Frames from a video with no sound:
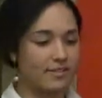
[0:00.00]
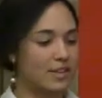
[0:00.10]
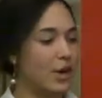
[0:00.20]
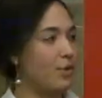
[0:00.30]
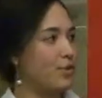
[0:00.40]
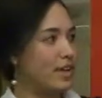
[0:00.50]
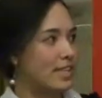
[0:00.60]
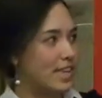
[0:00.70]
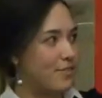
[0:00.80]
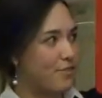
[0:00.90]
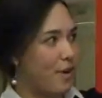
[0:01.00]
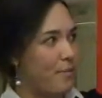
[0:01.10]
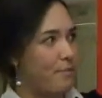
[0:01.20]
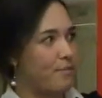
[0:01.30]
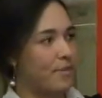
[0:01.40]
so we can see
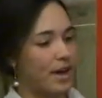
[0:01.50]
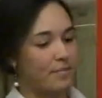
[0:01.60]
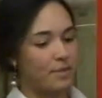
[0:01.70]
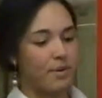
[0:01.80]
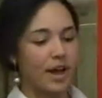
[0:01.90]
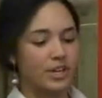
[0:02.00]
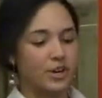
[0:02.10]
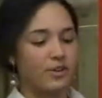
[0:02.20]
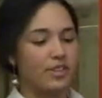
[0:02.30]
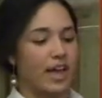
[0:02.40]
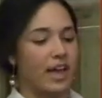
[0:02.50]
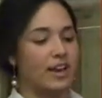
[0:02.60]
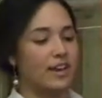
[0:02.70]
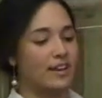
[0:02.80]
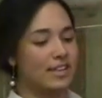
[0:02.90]
from the pie chart that
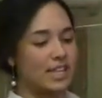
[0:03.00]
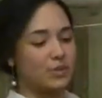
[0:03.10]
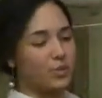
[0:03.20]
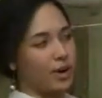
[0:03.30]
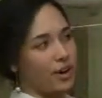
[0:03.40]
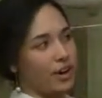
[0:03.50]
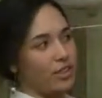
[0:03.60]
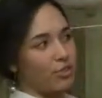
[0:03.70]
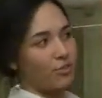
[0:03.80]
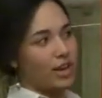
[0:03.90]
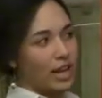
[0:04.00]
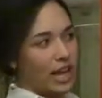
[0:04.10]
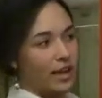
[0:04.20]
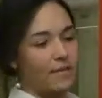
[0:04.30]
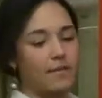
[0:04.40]
since we're in
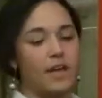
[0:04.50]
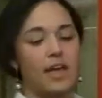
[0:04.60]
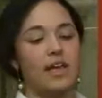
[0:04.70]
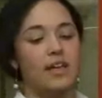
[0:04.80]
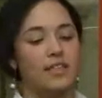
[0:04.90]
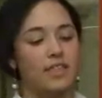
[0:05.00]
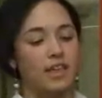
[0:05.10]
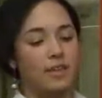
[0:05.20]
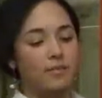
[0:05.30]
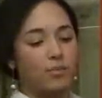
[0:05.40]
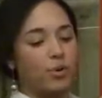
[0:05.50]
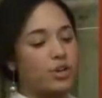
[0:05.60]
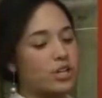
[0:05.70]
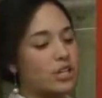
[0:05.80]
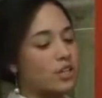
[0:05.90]
3D, the
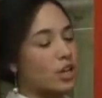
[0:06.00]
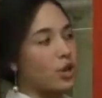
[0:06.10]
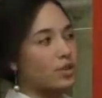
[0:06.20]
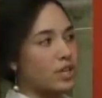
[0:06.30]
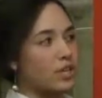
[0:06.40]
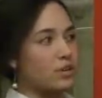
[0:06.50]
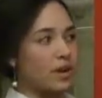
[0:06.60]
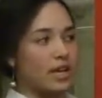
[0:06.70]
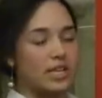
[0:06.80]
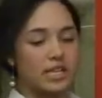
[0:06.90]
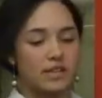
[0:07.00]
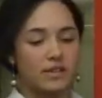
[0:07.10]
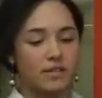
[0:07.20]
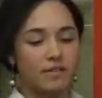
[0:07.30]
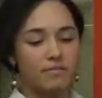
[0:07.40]
portions closest to us
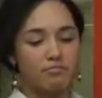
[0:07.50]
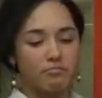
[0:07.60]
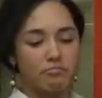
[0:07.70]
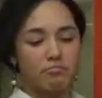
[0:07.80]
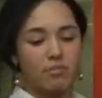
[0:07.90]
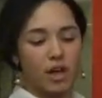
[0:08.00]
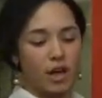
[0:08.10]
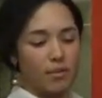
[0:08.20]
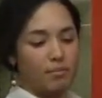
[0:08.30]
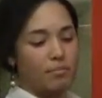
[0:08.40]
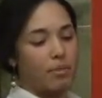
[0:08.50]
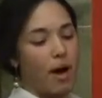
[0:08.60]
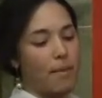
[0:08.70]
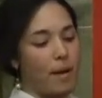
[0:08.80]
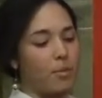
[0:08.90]

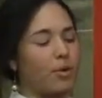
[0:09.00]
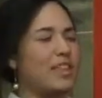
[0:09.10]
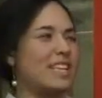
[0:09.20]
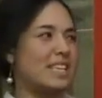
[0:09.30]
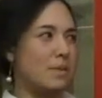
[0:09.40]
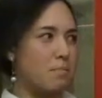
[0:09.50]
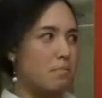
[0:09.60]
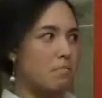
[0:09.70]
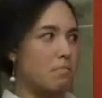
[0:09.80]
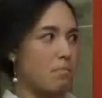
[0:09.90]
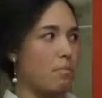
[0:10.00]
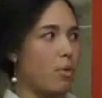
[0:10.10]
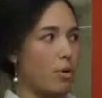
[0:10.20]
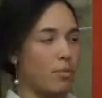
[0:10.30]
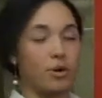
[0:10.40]
pop out more and they seem
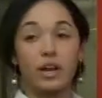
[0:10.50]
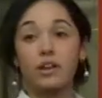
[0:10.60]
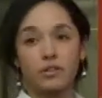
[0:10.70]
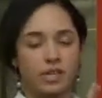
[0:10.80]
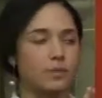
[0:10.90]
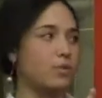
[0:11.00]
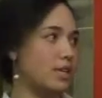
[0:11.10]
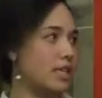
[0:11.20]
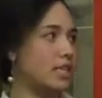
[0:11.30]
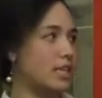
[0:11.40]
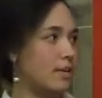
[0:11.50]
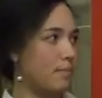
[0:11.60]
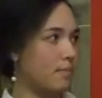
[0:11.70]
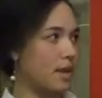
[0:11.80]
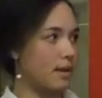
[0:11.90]
more important, and we'll see this in
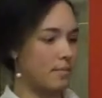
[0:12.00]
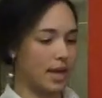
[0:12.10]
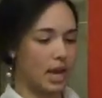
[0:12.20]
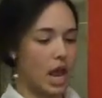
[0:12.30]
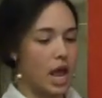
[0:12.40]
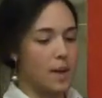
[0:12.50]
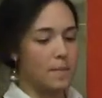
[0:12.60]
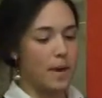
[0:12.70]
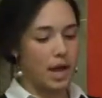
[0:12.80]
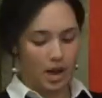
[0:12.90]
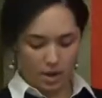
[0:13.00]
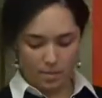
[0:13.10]
a bit. But